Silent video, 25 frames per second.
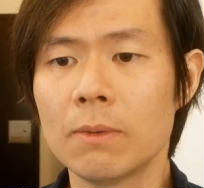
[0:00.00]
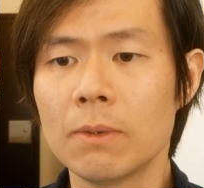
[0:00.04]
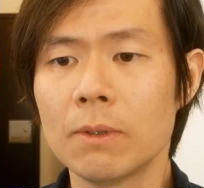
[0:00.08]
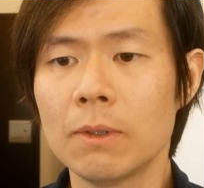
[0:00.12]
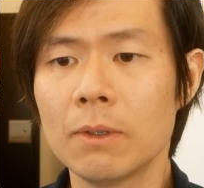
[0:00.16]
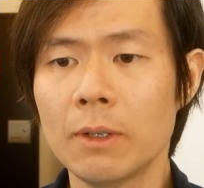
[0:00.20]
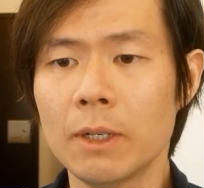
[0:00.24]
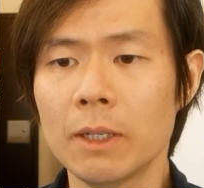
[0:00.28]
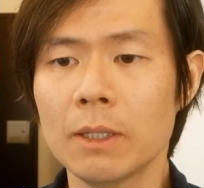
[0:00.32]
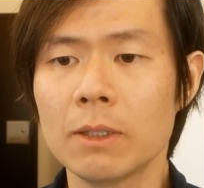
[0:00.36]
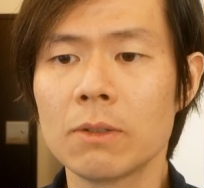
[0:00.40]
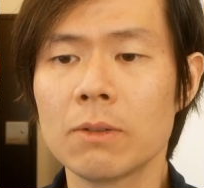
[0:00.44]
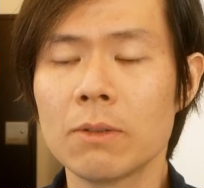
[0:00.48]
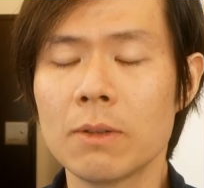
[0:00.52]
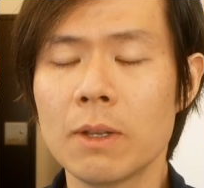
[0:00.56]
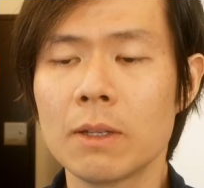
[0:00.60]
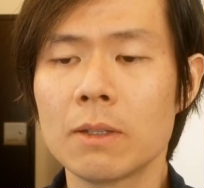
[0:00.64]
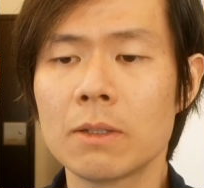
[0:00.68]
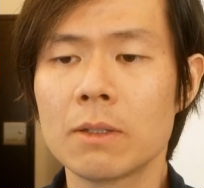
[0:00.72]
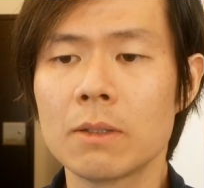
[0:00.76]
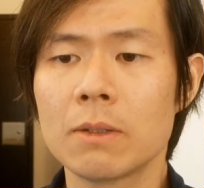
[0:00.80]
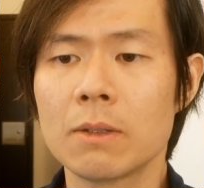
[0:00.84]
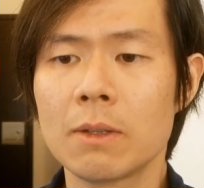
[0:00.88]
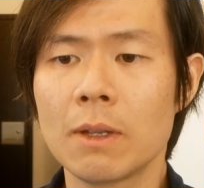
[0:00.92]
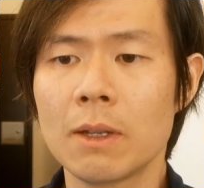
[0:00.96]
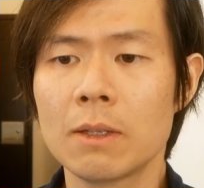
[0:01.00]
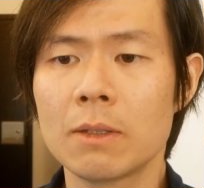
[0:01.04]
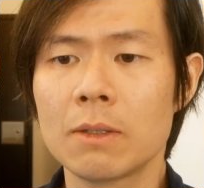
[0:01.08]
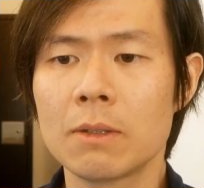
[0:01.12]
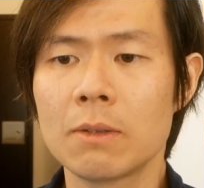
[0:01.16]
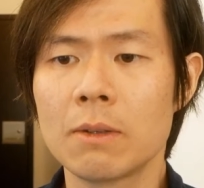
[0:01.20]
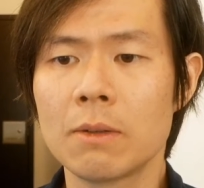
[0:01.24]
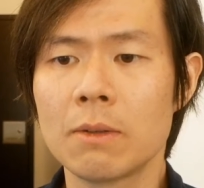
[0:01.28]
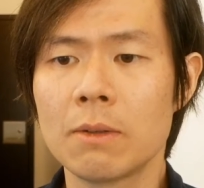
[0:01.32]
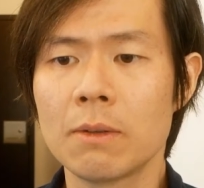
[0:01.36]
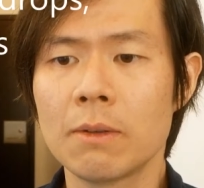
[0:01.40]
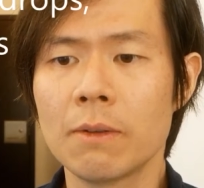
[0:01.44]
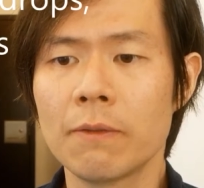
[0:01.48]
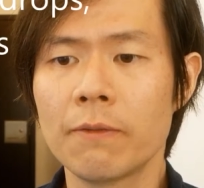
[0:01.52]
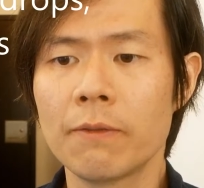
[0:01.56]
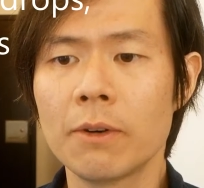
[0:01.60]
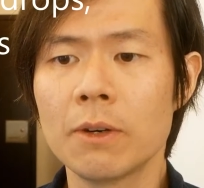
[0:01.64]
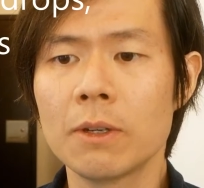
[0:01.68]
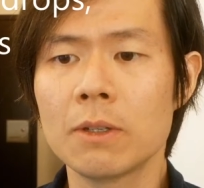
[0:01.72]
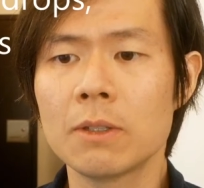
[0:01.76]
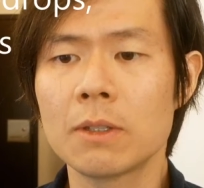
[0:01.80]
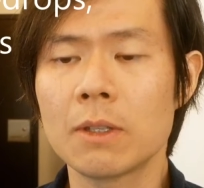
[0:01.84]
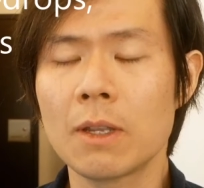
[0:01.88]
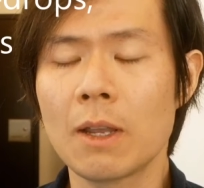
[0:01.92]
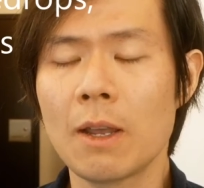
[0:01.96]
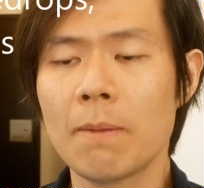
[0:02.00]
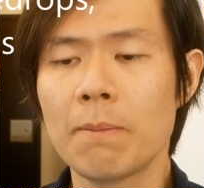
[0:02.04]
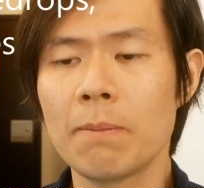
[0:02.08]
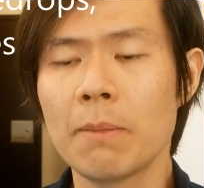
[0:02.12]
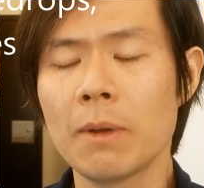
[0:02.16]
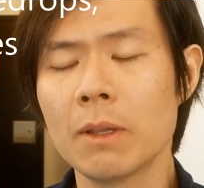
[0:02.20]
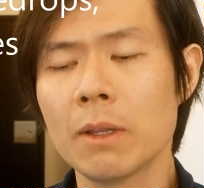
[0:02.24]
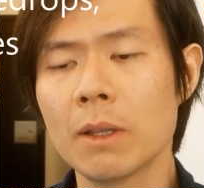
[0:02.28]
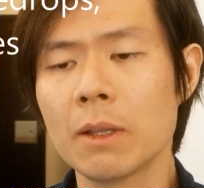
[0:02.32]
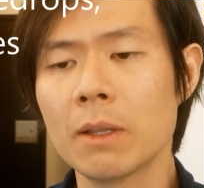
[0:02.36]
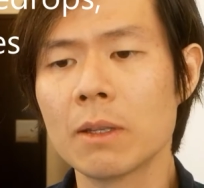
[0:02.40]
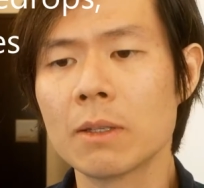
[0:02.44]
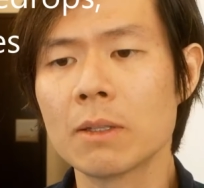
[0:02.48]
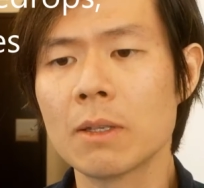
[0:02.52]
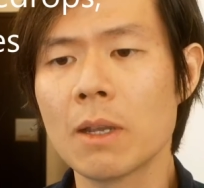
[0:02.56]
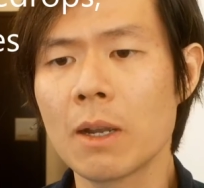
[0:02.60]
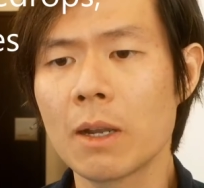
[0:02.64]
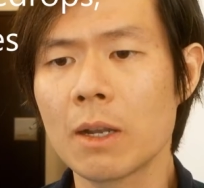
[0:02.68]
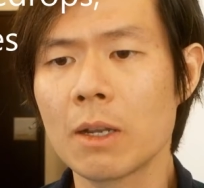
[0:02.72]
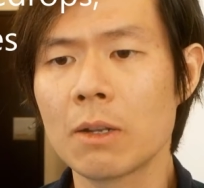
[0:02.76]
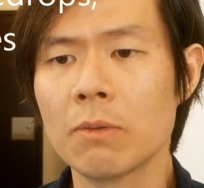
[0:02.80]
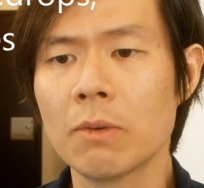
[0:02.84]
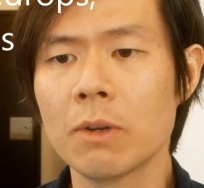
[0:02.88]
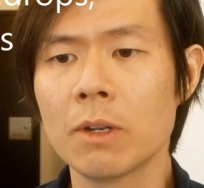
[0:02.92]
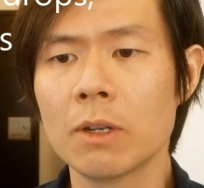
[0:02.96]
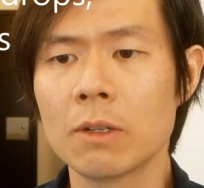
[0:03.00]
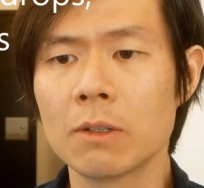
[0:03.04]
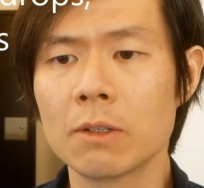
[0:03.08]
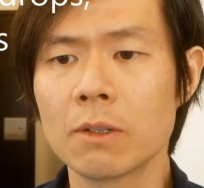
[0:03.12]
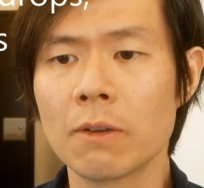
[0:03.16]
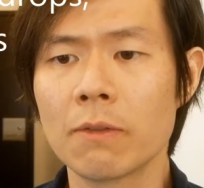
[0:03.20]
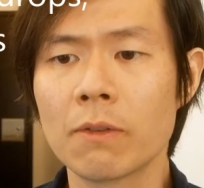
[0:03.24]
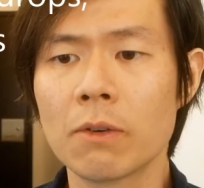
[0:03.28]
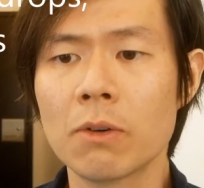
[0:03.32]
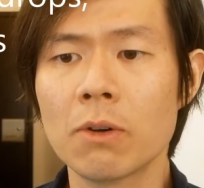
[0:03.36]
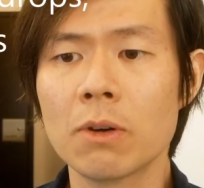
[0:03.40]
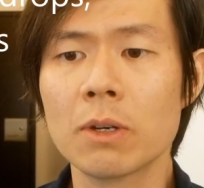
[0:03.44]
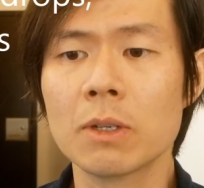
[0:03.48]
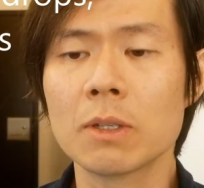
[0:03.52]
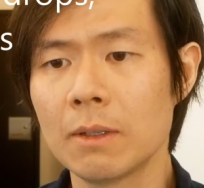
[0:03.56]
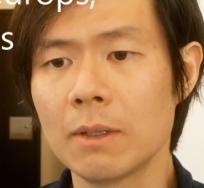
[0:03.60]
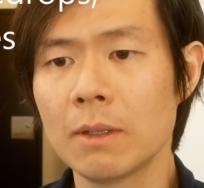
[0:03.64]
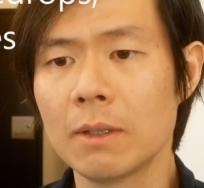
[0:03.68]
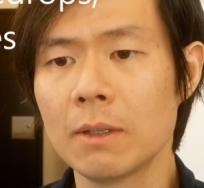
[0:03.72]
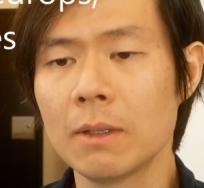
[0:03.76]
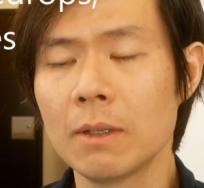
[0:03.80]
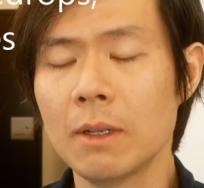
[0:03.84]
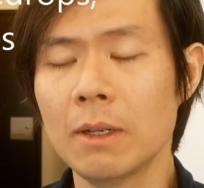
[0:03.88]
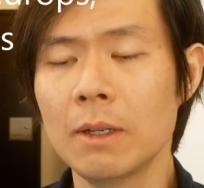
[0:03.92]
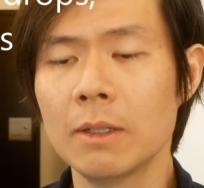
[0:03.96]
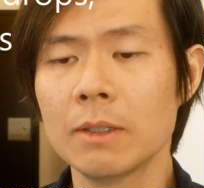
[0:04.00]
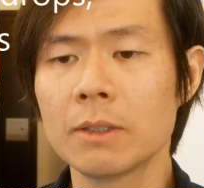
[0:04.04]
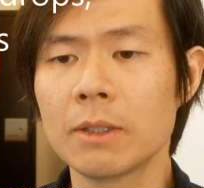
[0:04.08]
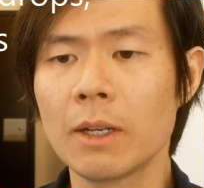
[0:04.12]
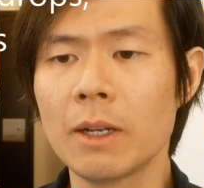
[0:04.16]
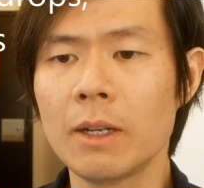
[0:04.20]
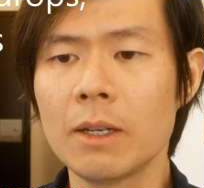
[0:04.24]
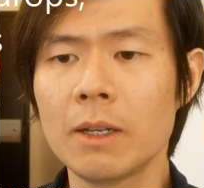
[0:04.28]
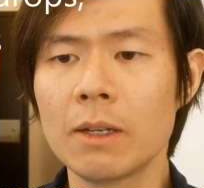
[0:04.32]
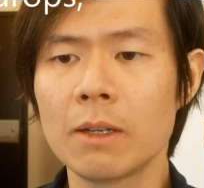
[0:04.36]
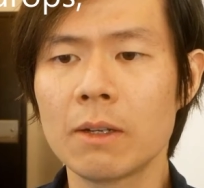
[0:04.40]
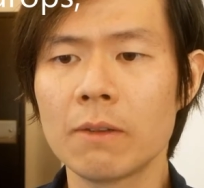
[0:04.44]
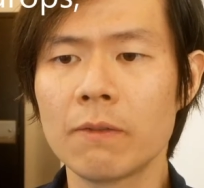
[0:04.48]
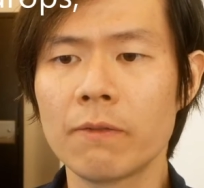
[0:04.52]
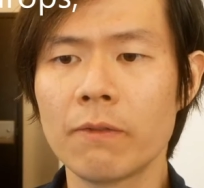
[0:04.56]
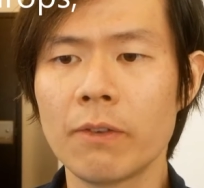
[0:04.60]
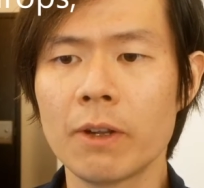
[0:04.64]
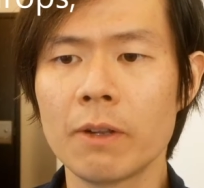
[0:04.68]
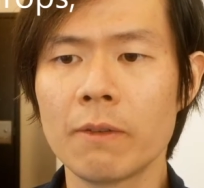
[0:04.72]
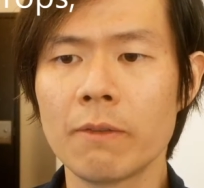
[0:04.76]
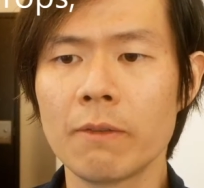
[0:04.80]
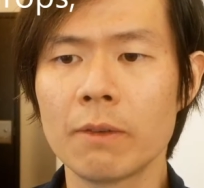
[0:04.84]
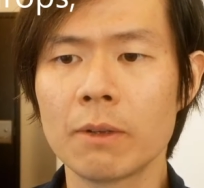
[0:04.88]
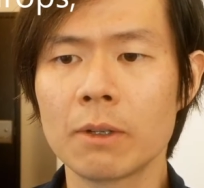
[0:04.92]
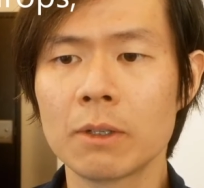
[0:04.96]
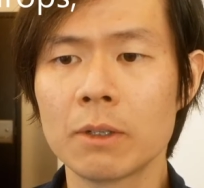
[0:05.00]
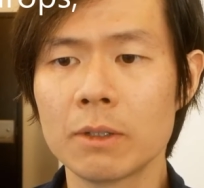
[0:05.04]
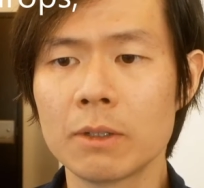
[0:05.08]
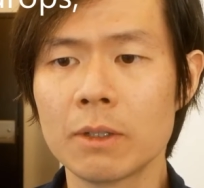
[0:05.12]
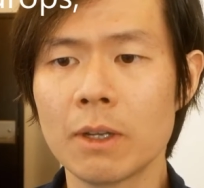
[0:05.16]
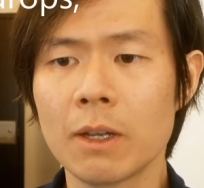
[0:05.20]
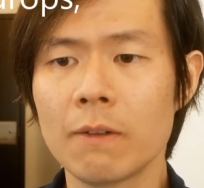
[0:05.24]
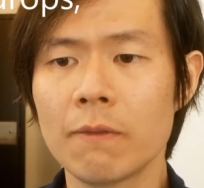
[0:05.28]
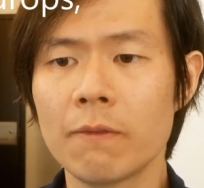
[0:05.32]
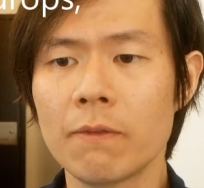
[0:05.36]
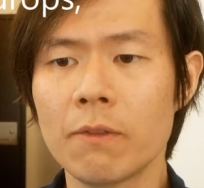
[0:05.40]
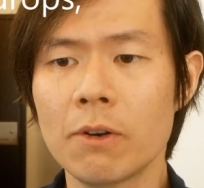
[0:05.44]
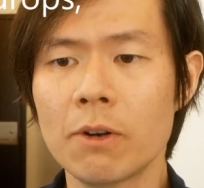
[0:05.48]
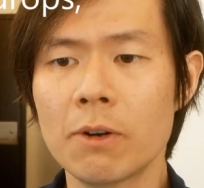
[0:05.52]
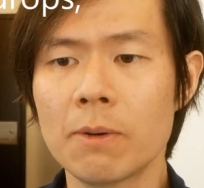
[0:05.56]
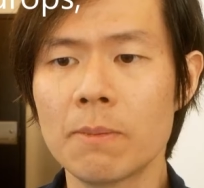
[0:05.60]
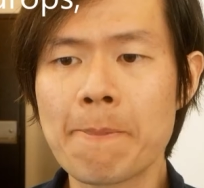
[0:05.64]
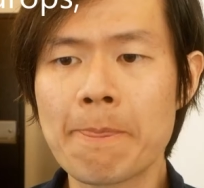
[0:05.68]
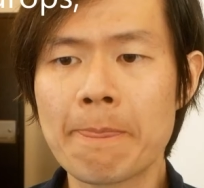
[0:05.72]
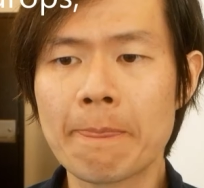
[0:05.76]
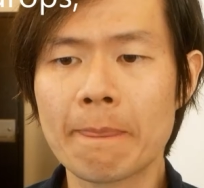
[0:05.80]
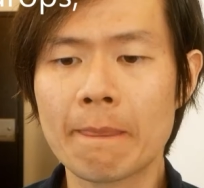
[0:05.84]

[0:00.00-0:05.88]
Right, so that's the first step. And then the second one is, of course, signing consent forms,